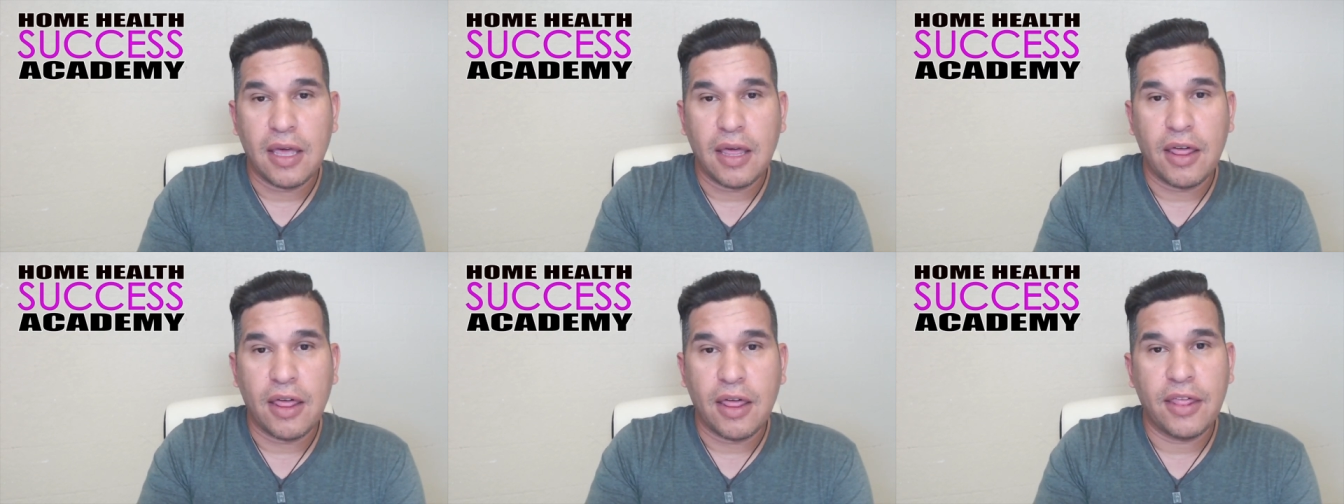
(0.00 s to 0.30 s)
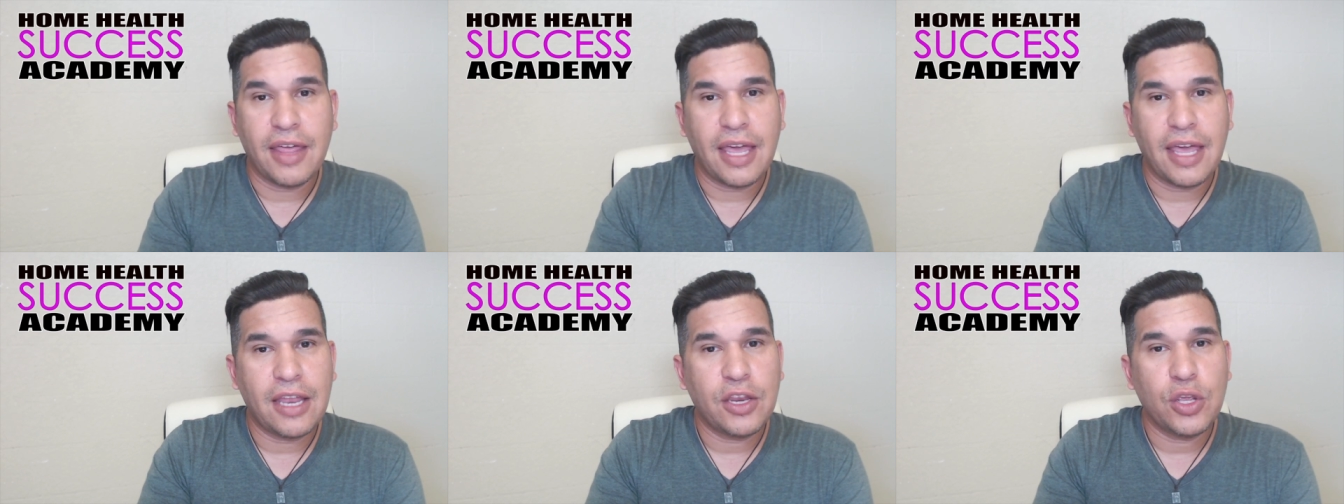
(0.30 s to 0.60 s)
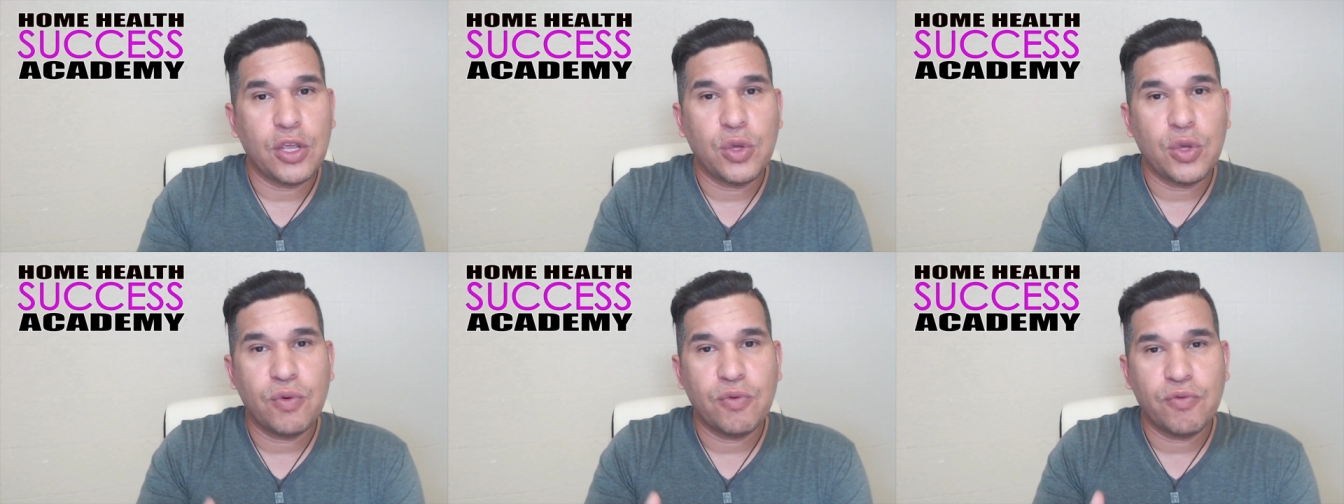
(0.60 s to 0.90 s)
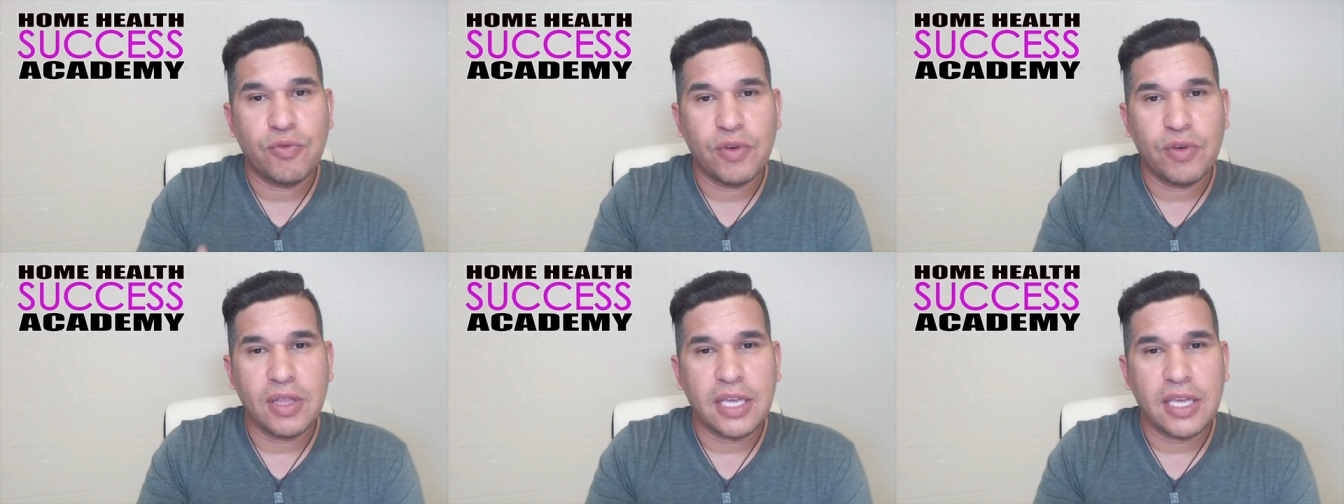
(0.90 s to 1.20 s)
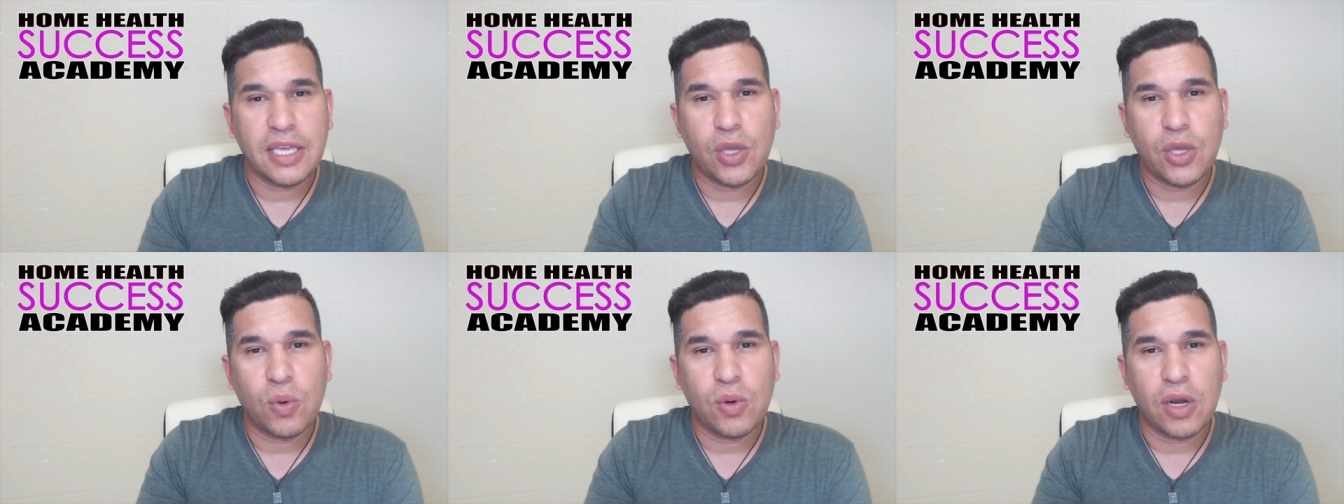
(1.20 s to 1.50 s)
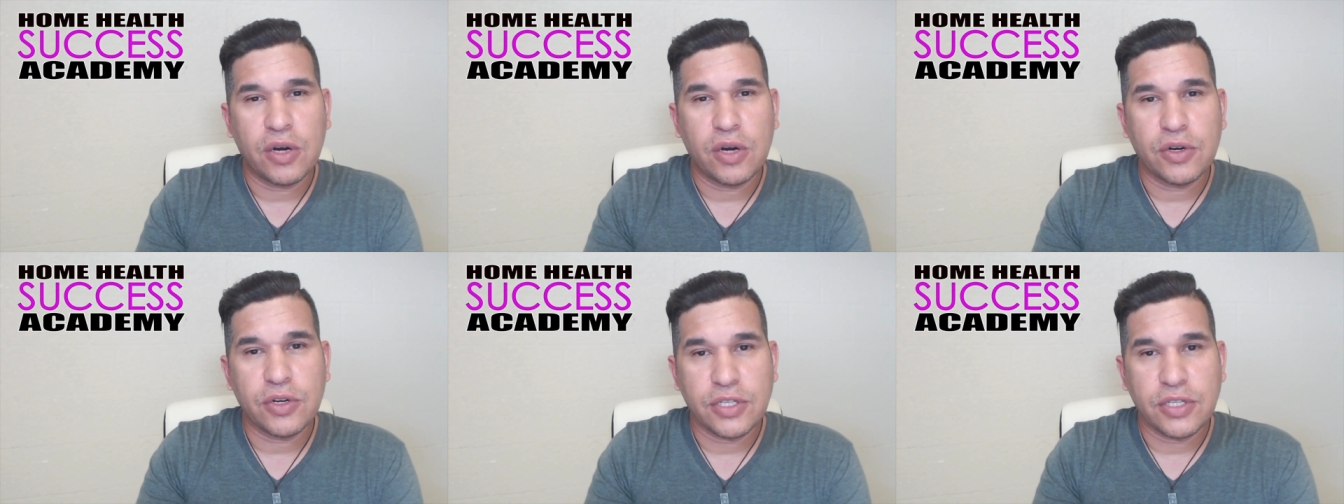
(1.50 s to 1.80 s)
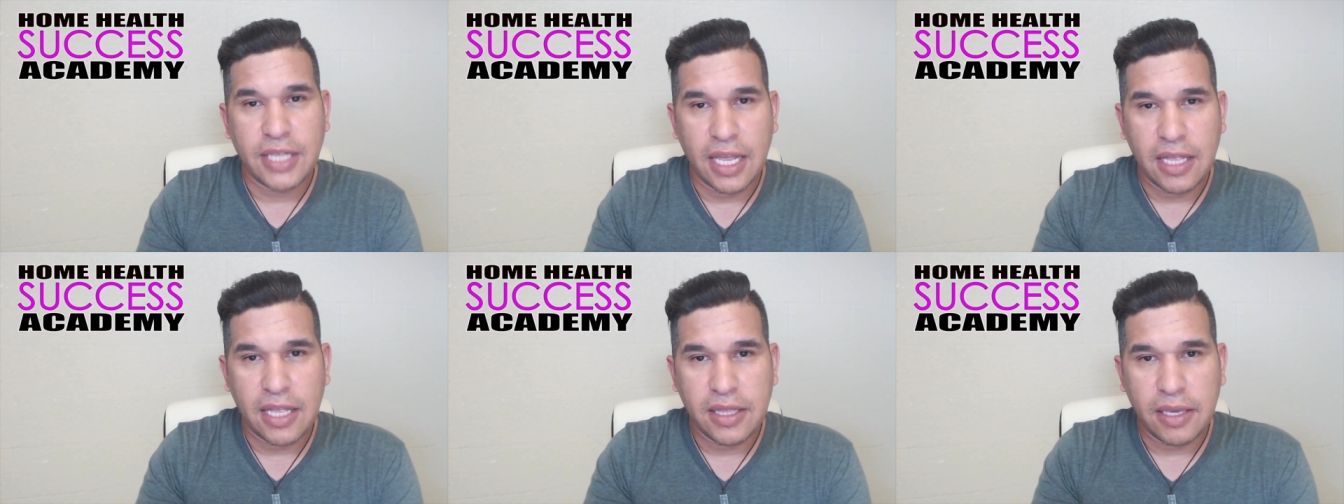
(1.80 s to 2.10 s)
then you really don't
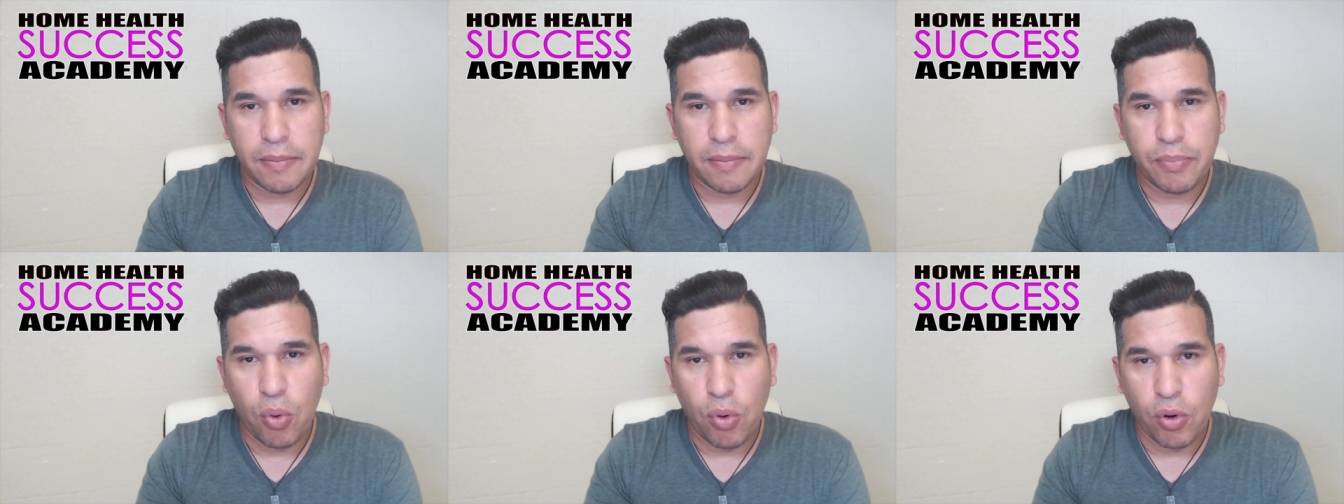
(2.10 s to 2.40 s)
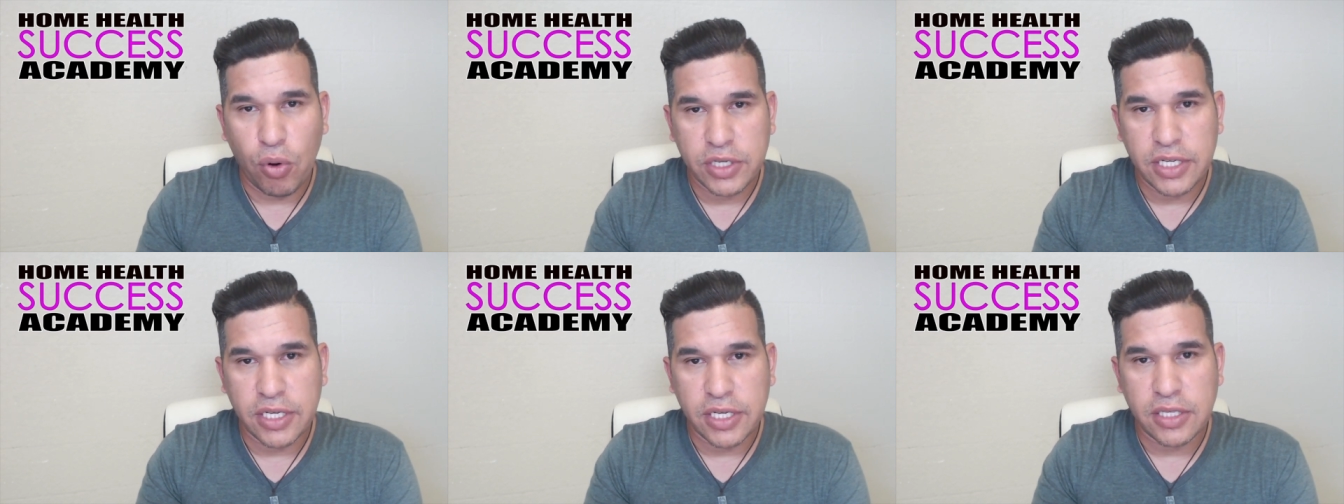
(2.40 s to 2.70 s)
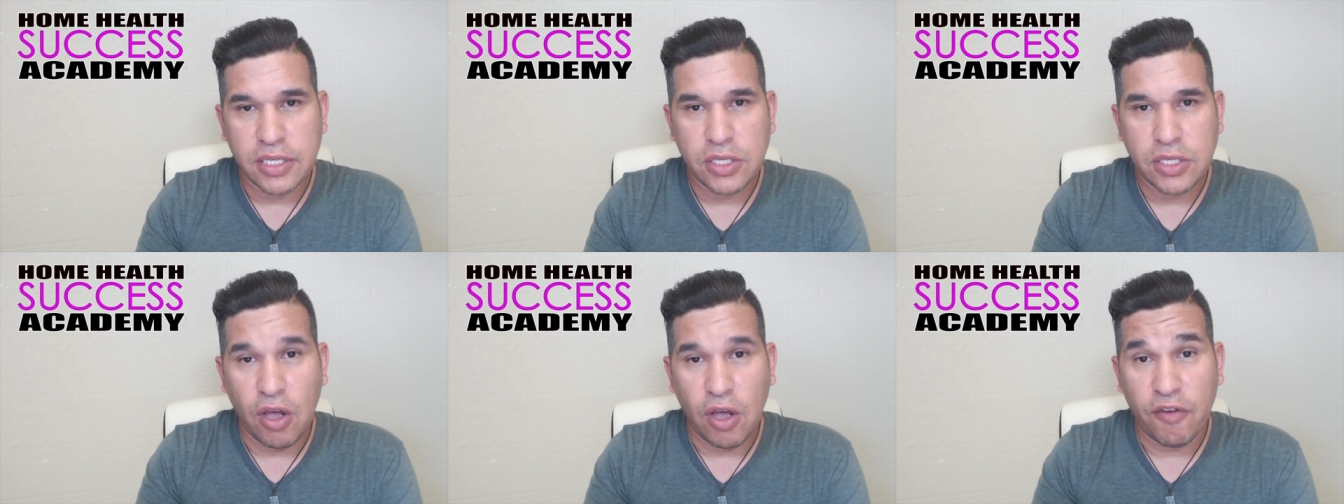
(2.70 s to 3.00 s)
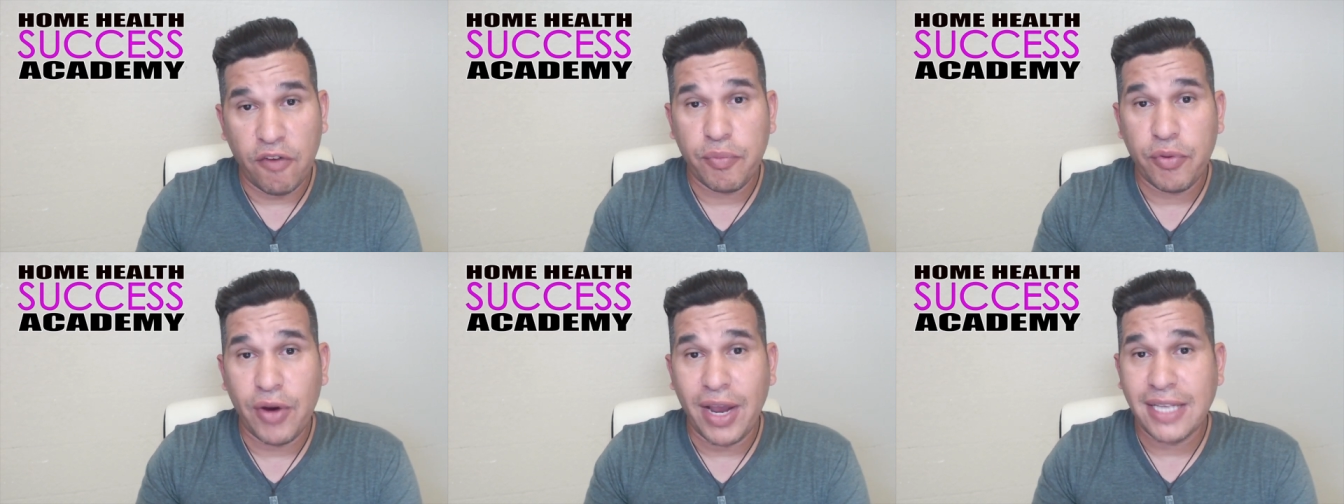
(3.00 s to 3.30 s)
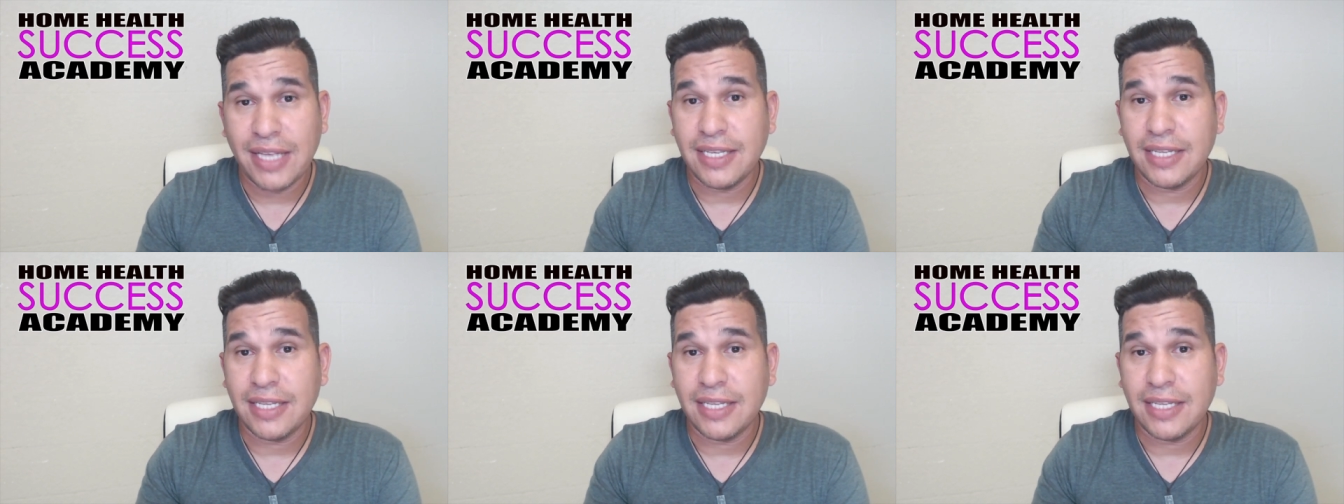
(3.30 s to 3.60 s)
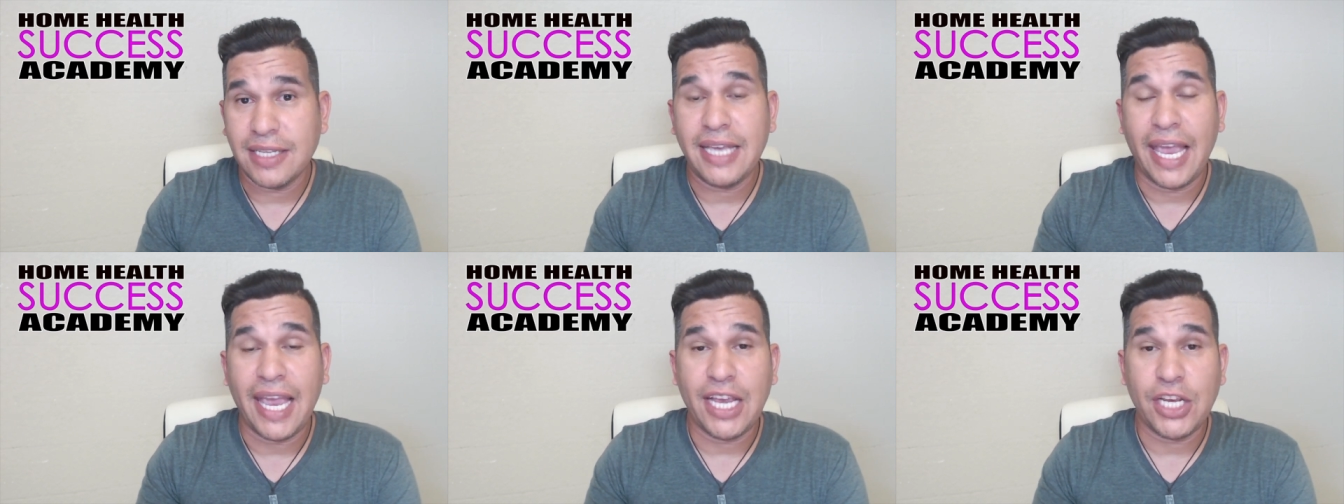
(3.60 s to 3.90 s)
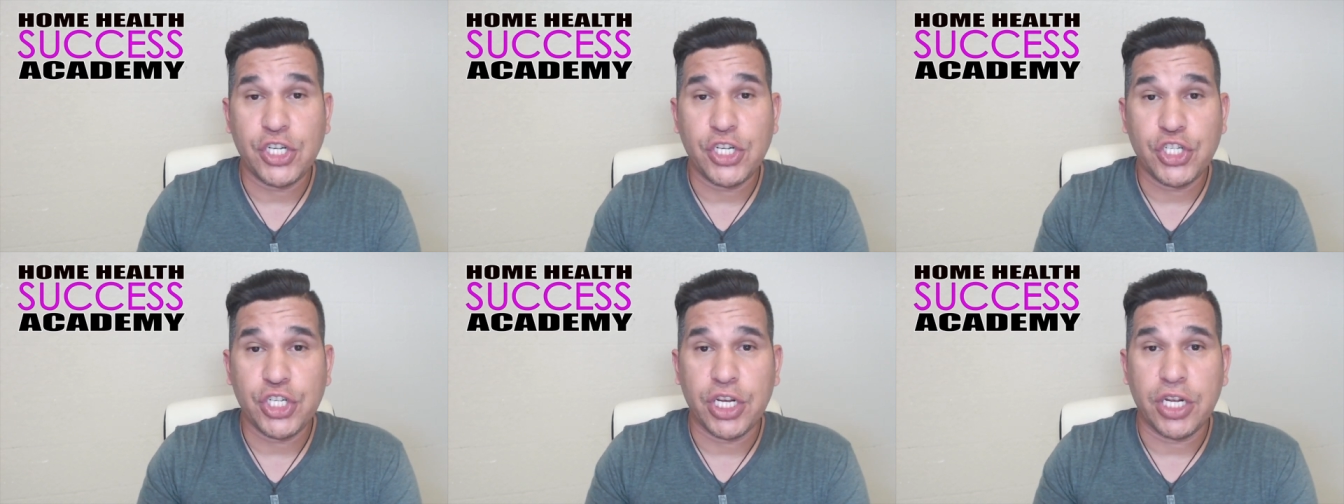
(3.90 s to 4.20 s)
understand the importance of
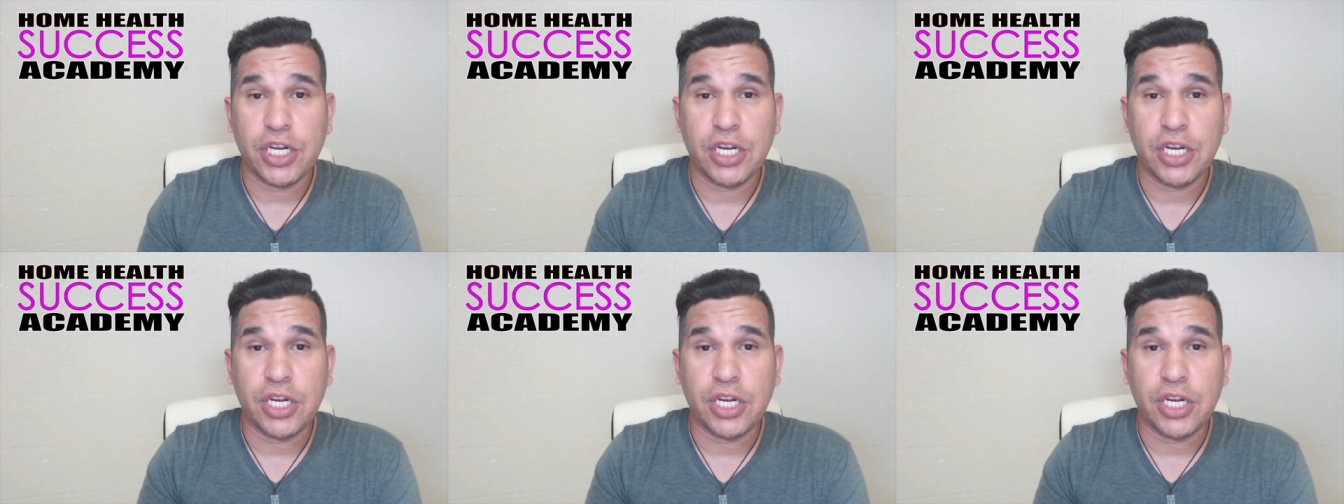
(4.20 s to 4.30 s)
presentation.